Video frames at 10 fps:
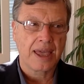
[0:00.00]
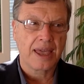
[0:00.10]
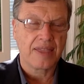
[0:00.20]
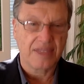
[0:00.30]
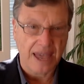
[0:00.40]

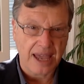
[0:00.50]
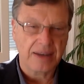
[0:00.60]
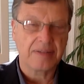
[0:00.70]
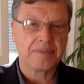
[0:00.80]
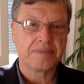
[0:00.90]
And that
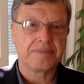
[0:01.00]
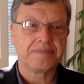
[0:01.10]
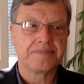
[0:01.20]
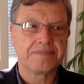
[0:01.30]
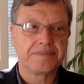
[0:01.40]

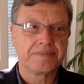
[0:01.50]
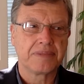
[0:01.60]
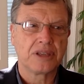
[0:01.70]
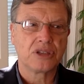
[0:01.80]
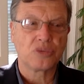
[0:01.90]

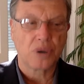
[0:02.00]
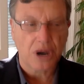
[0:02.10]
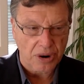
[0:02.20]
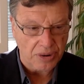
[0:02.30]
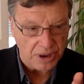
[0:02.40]
is
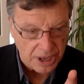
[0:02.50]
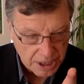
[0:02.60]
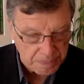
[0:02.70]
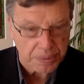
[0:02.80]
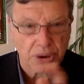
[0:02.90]
where
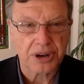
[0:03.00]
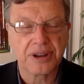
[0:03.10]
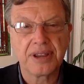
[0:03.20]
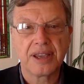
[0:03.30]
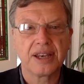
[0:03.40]
input
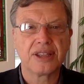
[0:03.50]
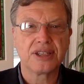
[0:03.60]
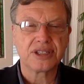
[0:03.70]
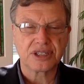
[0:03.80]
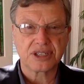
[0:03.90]
into the
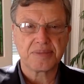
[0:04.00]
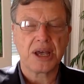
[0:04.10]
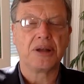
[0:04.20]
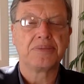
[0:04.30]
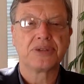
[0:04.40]
system
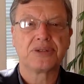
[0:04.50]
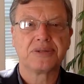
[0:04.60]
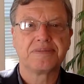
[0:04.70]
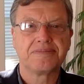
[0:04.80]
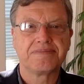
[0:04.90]
helps,
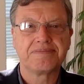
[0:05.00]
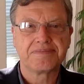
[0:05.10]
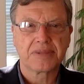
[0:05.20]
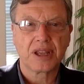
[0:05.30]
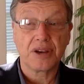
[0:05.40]

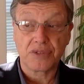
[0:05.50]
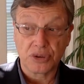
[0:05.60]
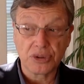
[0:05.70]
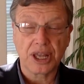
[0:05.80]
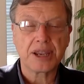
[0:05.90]
of
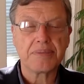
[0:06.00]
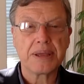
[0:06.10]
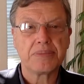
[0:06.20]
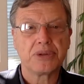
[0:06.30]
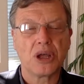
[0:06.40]
you letting
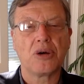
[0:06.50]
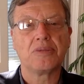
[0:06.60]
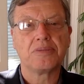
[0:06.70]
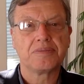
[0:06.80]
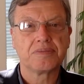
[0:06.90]
people know
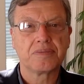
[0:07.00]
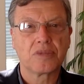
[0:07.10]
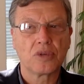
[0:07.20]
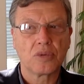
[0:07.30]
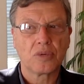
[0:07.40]

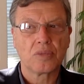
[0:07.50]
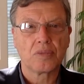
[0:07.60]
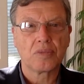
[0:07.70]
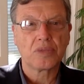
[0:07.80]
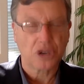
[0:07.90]

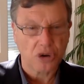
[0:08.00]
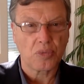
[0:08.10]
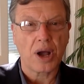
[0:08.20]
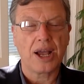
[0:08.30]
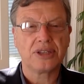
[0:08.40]
that you're
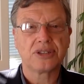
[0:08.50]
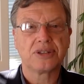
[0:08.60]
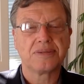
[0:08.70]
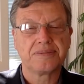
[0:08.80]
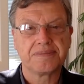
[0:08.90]
wise,
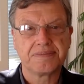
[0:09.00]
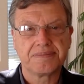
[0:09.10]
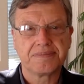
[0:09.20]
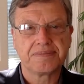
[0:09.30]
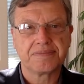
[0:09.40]

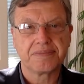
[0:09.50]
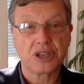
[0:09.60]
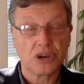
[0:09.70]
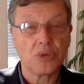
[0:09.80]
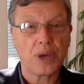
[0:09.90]

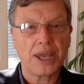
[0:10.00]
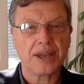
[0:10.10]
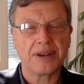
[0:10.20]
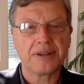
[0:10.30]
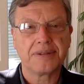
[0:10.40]
that you're
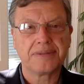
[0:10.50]
awakened,